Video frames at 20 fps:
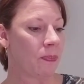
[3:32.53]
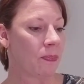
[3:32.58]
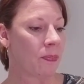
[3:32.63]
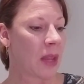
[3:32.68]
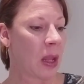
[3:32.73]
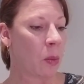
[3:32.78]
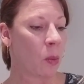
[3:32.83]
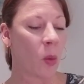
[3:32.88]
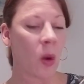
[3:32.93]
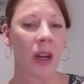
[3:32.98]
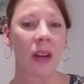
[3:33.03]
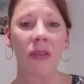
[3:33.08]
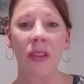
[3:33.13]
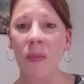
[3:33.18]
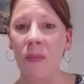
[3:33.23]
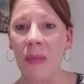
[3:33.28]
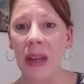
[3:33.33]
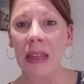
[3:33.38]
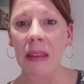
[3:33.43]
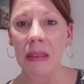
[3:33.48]
And one of the
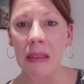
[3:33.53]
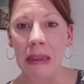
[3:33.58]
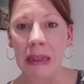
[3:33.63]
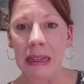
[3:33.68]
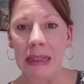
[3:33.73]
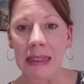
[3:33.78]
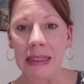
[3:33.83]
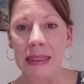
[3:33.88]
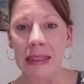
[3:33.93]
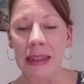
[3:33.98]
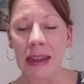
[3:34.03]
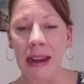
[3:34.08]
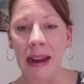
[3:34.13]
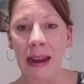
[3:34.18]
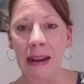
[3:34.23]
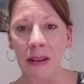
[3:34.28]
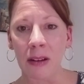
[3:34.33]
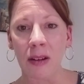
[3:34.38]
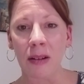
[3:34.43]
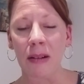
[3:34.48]
main things I
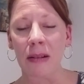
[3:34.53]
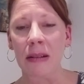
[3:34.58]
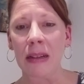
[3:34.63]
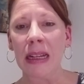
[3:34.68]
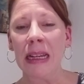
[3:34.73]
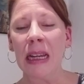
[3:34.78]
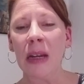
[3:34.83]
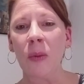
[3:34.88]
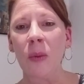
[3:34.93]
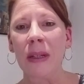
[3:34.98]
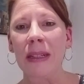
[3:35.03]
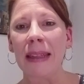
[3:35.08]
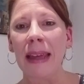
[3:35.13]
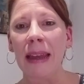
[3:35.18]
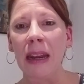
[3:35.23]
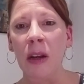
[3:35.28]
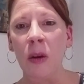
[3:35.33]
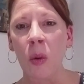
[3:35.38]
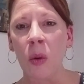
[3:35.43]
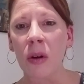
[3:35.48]
learned was that
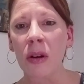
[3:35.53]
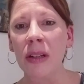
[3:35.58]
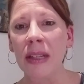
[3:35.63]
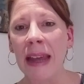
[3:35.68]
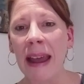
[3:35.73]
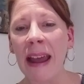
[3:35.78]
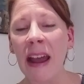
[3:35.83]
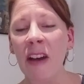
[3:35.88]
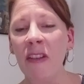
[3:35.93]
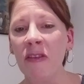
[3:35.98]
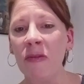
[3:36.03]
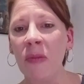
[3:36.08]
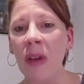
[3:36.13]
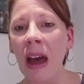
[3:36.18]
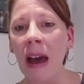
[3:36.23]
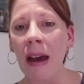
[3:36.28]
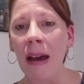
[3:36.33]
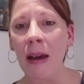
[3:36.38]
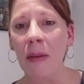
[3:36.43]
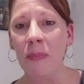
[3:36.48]
in order to have
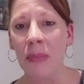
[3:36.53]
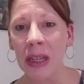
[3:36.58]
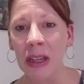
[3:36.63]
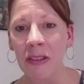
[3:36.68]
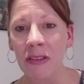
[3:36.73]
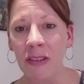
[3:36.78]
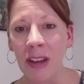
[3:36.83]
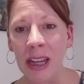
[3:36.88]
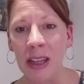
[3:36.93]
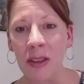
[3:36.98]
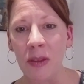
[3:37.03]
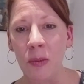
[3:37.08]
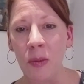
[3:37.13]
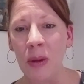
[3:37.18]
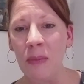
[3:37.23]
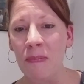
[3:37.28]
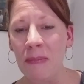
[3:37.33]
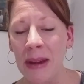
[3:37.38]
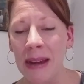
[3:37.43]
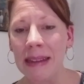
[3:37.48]
big faith, we
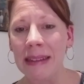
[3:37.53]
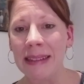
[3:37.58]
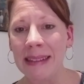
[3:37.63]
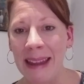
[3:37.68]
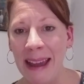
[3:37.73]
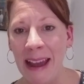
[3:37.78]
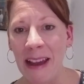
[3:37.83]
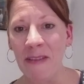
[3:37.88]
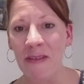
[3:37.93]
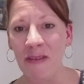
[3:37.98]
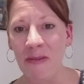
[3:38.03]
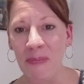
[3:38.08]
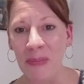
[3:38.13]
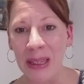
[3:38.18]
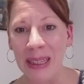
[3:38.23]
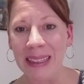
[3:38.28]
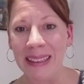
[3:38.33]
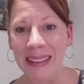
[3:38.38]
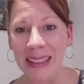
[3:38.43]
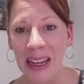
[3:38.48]
must have
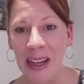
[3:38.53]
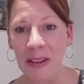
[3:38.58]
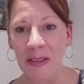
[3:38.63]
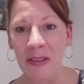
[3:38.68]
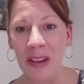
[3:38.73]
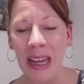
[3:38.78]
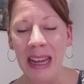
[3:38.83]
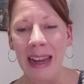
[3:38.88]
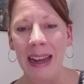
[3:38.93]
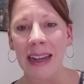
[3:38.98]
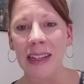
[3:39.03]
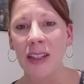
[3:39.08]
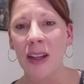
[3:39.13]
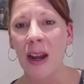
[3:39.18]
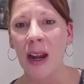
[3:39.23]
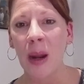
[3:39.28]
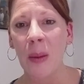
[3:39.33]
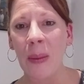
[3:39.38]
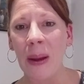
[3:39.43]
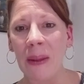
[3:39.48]
big love. I
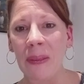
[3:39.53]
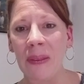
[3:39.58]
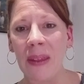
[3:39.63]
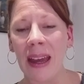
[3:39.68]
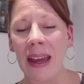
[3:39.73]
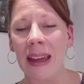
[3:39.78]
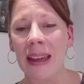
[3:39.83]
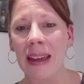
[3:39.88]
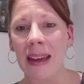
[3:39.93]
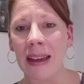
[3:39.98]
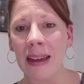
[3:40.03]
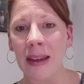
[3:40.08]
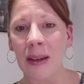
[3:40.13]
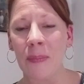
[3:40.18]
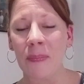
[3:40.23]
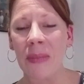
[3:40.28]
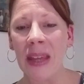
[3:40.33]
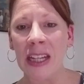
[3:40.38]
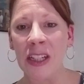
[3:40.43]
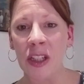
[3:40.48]
talk about that
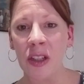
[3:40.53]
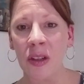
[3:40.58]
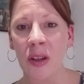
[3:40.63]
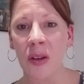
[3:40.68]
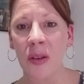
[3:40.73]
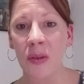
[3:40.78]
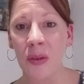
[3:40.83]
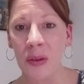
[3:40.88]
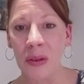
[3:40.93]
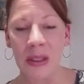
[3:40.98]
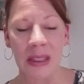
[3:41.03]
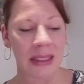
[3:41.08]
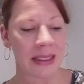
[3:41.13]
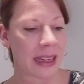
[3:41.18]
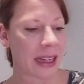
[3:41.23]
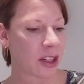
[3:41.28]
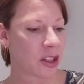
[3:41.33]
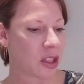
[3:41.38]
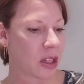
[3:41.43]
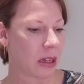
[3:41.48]
as you go through this
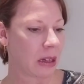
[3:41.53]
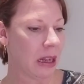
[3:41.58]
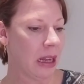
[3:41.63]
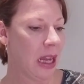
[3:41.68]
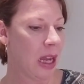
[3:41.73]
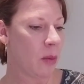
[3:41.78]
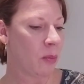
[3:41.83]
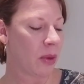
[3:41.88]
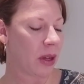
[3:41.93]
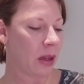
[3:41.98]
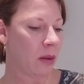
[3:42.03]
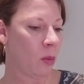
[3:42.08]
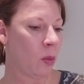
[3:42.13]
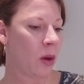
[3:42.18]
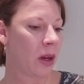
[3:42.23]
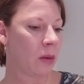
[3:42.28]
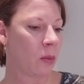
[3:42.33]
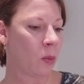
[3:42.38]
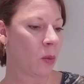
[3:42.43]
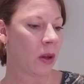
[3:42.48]
section. But
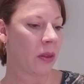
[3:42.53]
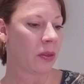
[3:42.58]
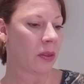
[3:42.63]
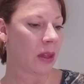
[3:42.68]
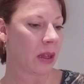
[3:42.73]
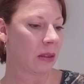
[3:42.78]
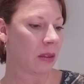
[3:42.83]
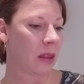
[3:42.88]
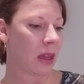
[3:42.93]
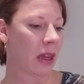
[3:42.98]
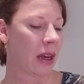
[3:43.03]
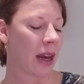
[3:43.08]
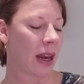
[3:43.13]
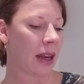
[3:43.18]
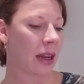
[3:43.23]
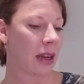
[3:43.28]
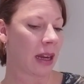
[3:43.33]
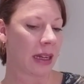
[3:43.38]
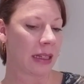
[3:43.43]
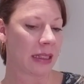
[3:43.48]
one thing that
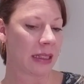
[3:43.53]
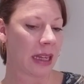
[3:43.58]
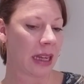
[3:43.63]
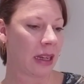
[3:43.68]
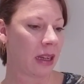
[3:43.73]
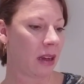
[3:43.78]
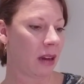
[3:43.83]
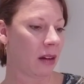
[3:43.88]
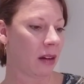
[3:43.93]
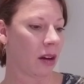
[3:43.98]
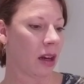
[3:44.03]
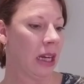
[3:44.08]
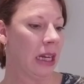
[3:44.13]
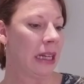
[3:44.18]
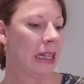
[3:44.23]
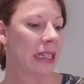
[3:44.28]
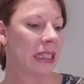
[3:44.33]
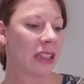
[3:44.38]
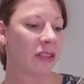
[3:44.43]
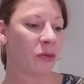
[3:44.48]
I say here
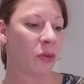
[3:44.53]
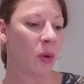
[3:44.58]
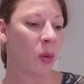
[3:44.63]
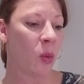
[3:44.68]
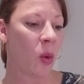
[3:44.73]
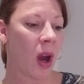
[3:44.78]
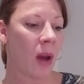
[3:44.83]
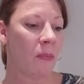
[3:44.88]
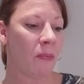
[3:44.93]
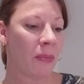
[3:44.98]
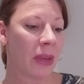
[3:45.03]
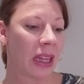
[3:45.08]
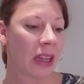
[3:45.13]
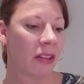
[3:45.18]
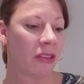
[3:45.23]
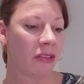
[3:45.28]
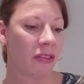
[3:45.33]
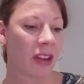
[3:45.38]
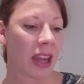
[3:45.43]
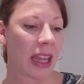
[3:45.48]
is if we want big
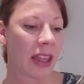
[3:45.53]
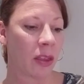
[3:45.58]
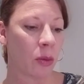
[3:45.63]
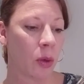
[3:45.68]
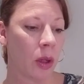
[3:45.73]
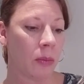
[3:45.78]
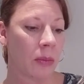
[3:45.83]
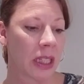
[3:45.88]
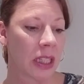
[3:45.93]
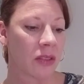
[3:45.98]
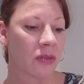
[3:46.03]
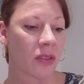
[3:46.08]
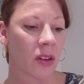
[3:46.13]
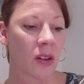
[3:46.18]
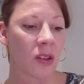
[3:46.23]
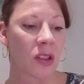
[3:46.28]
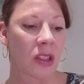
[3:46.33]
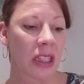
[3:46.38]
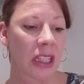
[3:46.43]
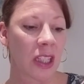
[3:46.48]
faith, we must
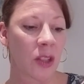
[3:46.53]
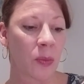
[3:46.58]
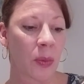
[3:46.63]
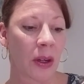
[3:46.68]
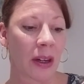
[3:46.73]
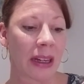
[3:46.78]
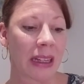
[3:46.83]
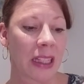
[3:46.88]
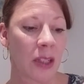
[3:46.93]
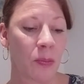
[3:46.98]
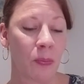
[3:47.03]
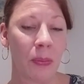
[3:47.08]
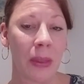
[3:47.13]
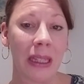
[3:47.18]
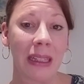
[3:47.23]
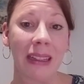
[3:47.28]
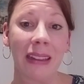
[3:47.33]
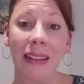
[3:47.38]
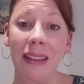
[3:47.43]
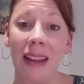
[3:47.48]
first experience
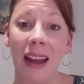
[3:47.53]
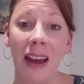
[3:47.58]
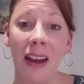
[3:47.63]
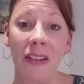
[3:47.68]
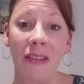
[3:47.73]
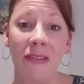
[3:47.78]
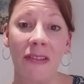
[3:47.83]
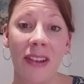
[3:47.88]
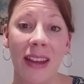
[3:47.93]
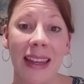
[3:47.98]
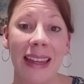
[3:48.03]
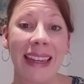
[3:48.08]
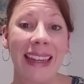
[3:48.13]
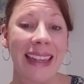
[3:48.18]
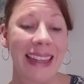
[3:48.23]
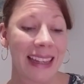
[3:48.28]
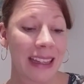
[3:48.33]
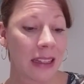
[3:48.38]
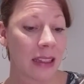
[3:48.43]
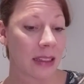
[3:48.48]
big love,
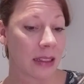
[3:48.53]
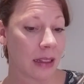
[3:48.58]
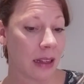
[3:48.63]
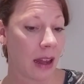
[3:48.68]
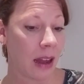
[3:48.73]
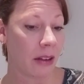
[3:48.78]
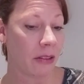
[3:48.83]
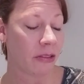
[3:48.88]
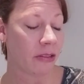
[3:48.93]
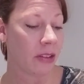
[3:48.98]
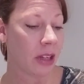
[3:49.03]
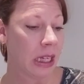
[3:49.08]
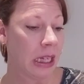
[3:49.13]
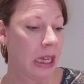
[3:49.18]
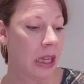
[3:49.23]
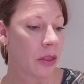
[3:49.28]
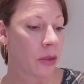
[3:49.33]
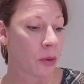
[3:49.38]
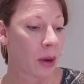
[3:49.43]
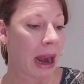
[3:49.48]
his love.
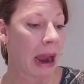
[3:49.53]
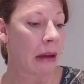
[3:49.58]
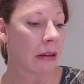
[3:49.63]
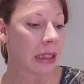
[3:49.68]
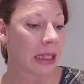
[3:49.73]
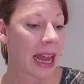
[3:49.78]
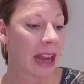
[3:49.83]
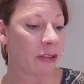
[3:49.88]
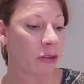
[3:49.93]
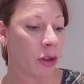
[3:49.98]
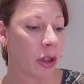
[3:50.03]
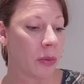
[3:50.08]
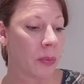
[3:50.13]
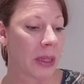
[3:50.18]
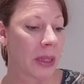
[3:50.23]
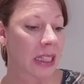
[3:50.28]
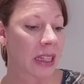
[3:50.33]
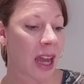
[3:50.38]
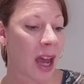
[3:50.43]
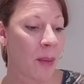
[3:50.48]
Throughout life, we
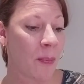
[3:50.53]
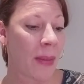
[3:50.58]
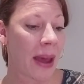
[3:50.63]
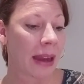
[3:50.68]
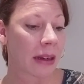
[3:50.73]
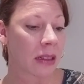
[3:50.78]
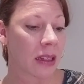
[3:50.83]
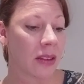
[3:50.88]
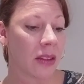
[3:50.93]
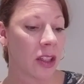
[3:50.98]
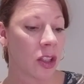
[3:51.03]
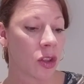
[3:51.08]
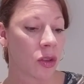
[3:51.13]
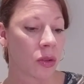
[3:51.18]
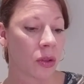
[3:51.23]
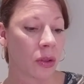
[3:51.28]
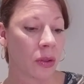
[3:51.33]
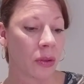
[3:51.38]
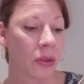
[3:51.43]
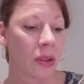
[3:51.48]
must come back to this
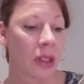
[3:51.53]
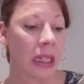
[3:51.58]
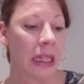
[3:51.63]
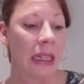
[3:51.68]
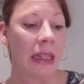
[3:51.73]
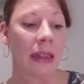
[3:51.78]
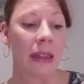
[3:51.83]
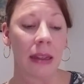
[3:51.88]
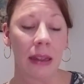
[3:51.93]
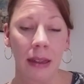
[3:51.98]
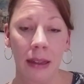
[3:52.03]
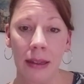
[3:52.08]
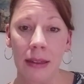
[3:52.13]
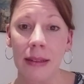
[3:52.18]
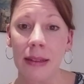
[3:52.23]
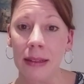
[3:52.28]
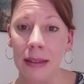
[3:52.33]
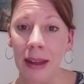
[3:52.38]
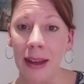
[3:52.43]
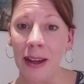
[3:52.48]
truth.
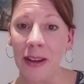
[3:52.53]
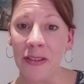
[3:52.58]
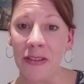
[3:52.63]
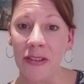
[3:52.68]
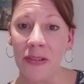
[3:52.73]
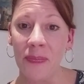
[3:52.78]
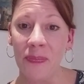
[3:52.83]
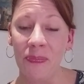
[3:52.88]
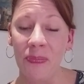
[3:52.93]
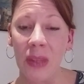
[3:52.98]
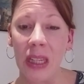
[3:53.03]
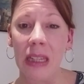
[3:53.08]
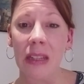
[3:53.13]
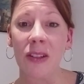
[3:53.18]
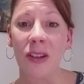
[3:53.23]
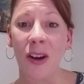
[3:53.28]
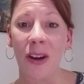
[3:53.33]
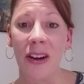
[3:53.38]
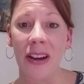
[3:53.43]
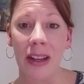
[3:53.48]
His love
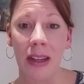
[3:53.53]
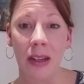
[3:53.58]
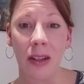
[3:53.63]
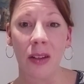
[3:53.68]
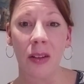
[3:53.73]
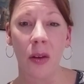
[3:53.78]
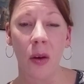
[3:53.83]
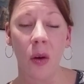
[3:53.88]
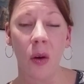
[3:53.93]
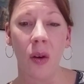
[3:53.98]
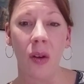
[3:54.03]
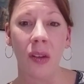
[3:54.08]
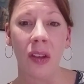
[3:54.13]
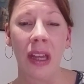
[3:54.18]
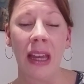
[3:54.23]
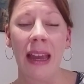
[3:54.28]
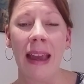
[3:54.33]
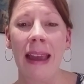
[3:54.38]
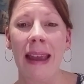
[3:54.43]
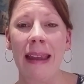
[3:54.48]
is our end goal.
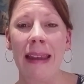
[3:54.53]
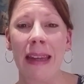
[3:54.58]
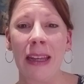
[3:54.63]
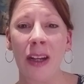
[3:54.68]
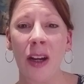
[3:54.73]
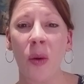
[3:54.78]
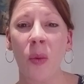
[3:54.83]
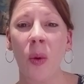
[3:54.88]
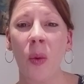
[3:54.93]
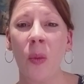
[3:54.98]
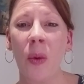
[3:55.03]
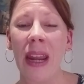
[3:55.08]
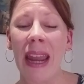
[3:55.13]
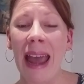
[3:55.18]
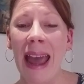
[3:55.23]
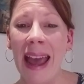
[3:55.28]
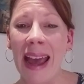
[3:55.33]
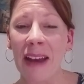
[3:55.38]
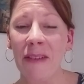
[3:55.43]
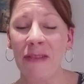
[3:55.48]
You know, when we
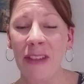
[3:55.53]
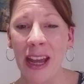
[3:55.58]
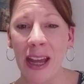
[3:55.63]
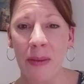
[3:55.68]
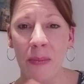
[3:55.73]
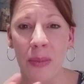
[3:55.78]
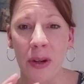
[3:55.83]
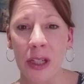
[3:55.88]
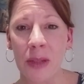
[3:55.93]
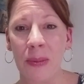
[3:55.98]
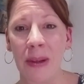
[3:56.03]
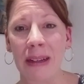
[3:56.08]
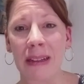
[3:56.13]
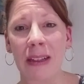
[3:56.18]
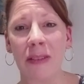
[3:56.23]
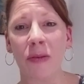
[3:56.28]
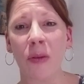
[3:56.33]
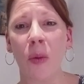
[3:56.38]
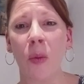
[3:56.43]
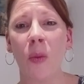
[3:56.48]
have that in
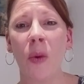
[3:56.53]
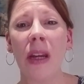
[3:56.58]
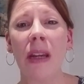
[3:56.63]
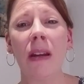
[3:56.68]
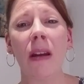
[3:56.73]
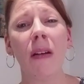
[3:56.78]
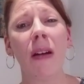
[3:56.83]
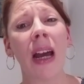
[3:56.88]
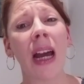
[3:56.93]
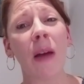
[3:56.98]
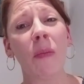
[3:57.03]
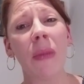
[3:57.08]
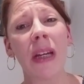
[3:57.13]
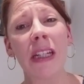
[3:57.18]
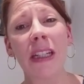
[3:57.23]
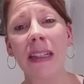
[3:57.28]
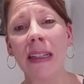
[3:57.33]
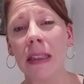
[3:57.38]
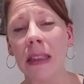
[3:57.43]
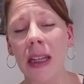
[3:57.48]
perspective, when we know how
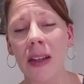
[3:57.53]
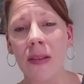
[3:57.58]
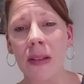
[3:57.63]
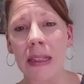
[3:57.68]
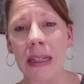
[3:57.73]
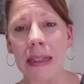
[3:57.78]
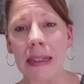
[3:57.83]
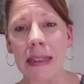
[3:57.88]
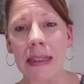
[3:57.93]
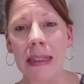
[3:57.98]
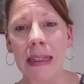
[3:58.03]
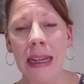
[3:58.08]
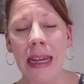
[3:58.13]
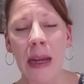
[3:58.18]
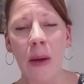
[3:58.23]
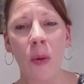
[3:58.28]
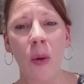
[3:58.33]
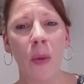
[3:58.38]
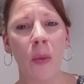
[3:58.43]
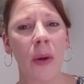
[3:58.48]
much he loves us,
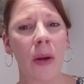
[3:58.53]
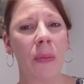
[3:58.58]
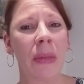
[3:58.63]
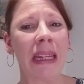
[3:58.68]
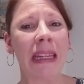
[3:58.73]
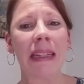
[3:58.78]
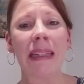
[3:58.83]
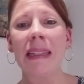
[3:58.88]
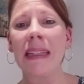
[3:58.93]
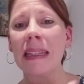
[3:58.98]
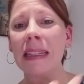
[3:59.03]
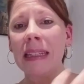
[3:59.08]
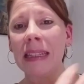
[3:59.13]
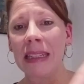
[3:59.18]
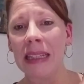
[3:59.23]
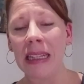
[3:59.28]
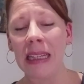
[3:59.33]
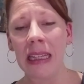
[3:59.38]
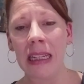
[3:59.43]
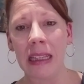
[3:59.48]
when we begin to
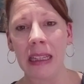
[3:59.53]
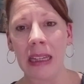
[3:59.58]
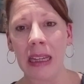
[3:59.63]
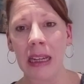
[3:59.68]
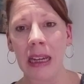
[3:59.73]
see